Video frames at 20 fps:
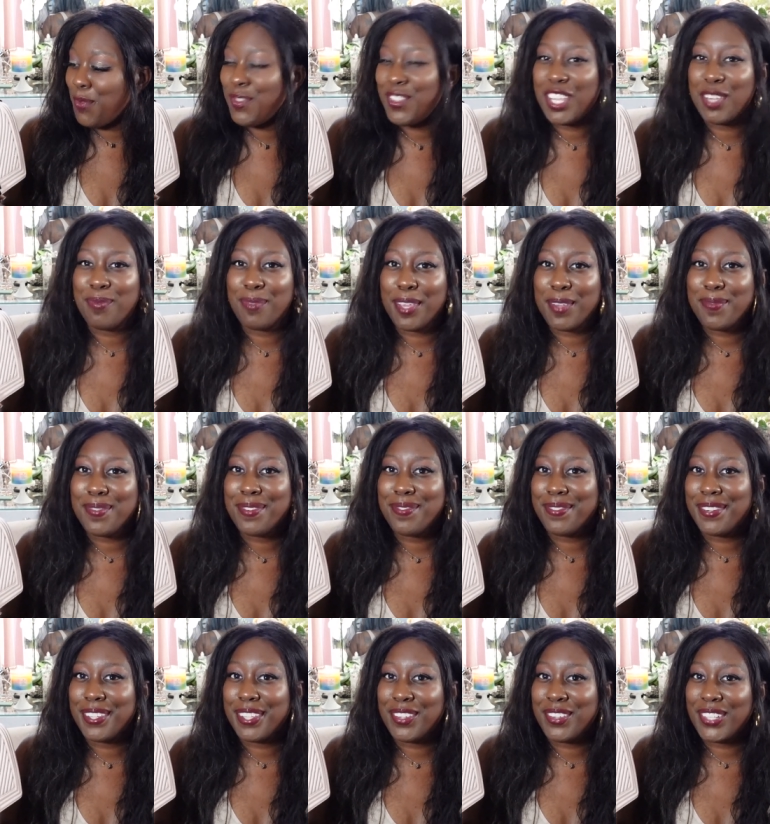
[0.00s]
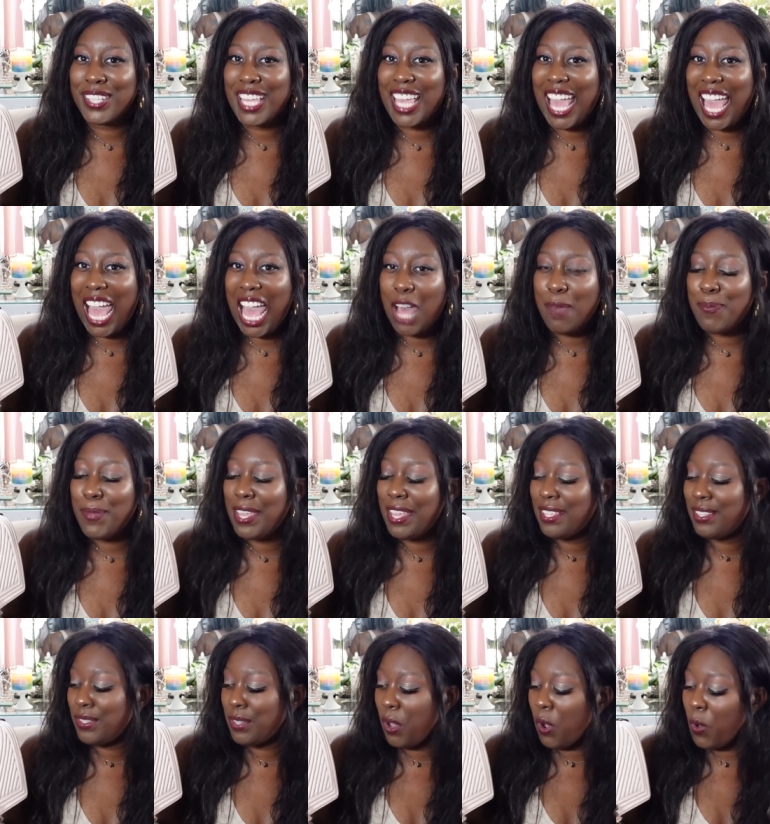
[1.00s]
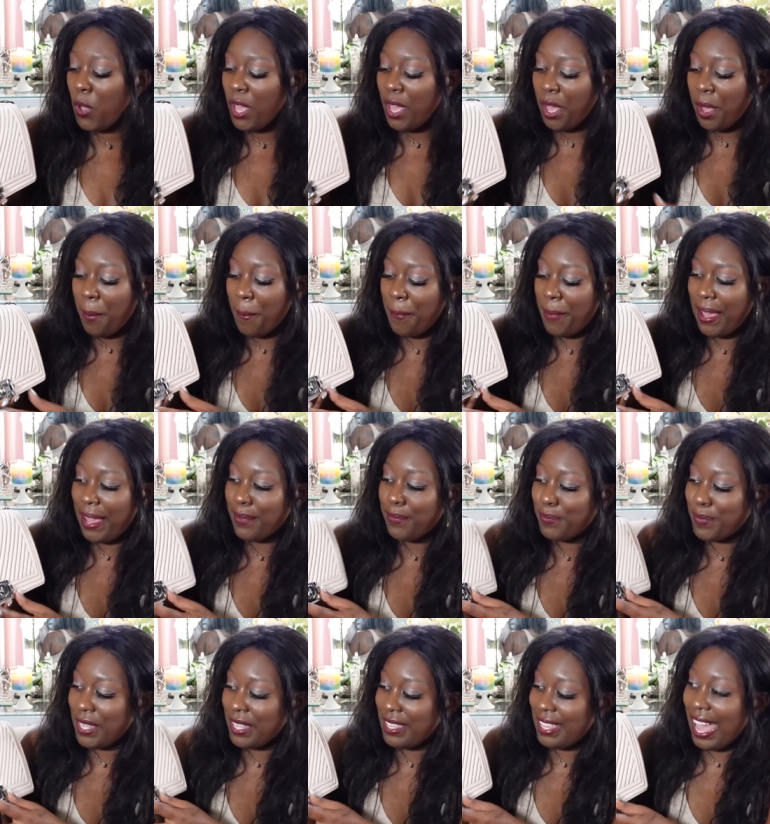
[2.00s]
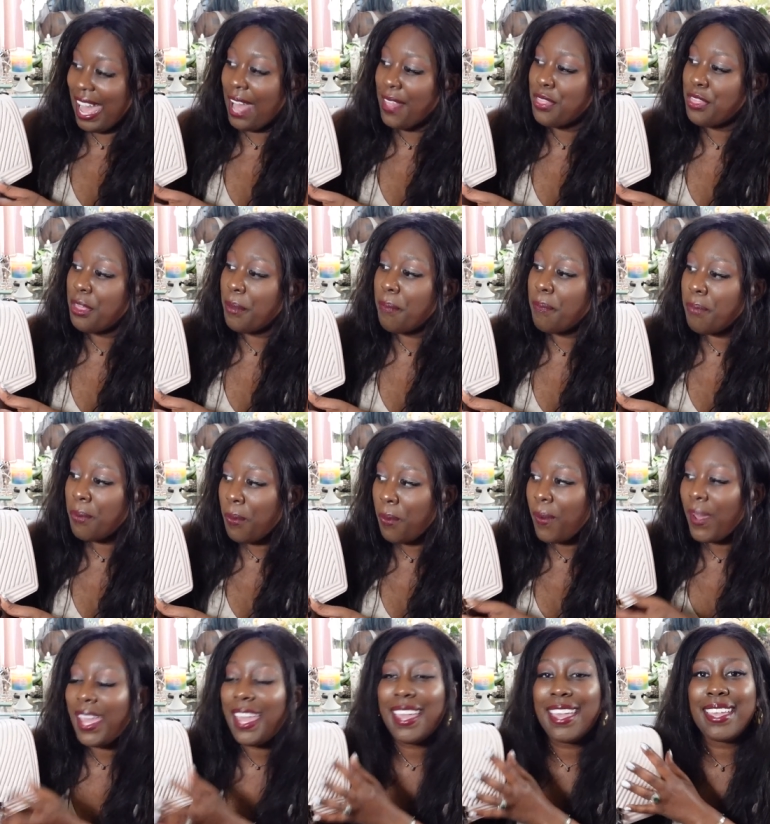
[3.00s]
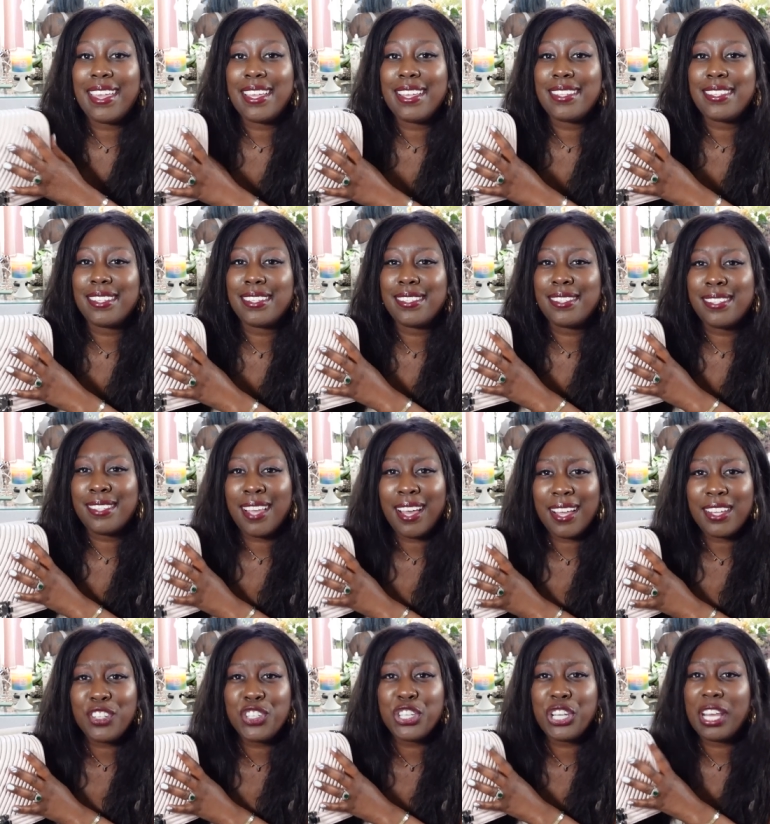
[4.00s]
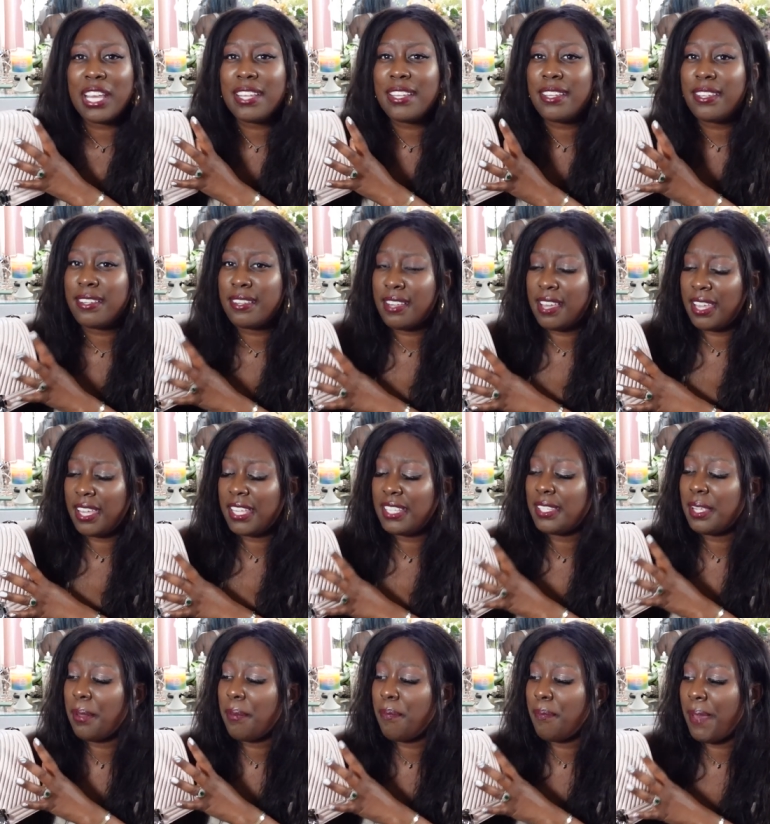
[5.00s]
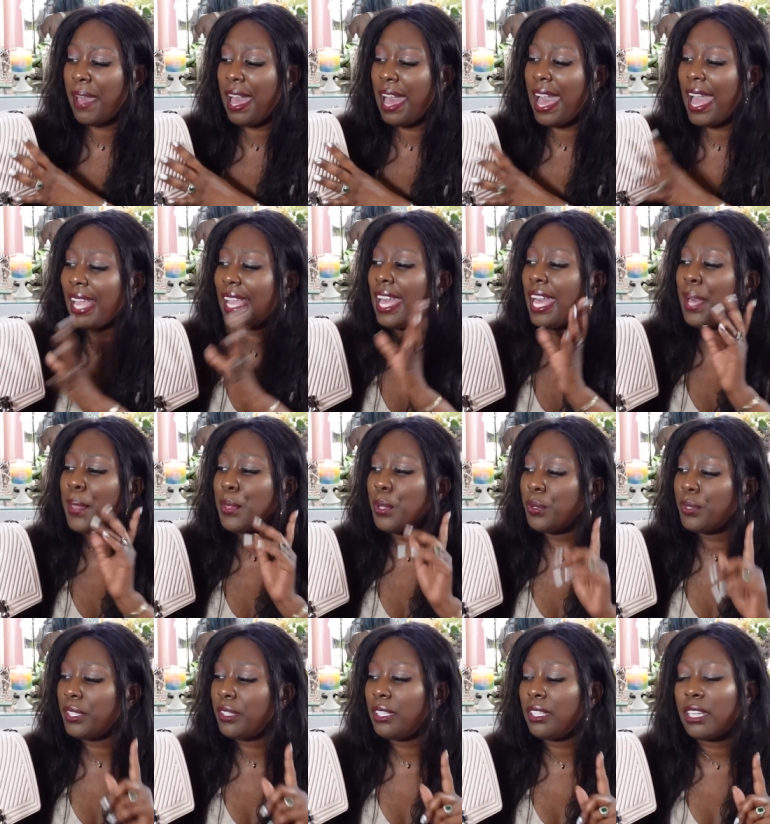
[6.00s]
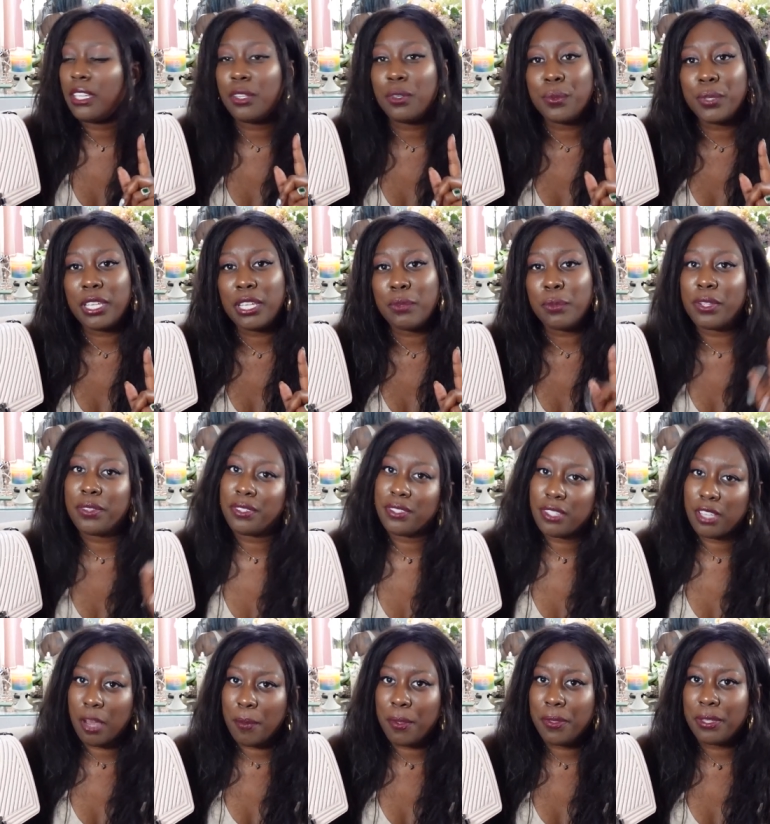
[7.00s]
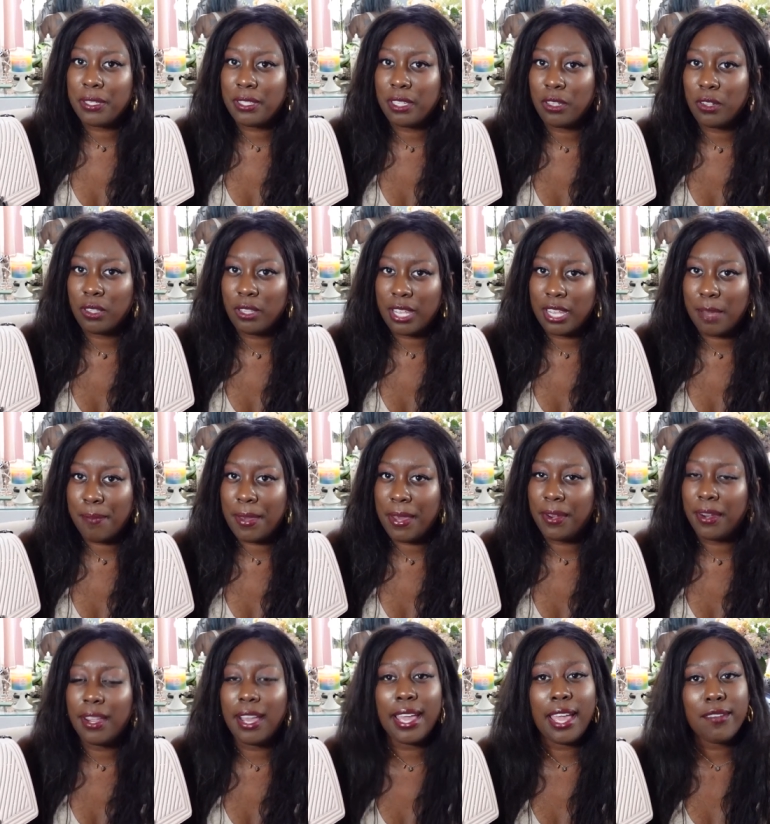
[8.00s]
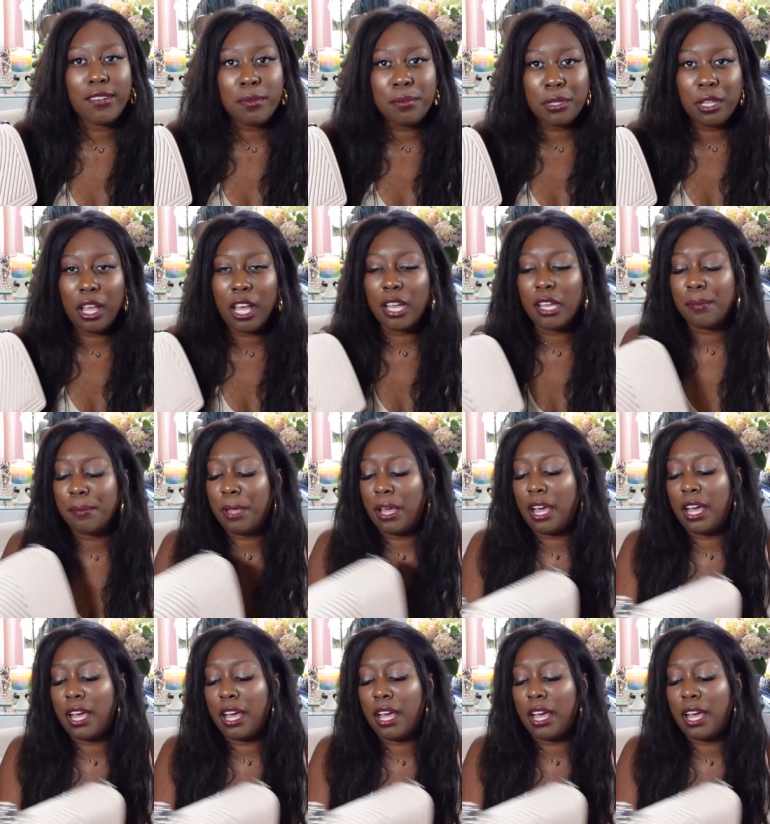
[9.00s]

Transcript: they make me really, really happy. So, but yeah, the boy is such a nice bag. The only thing I don't really, well, there's a couple things I don't like about it. I have a blog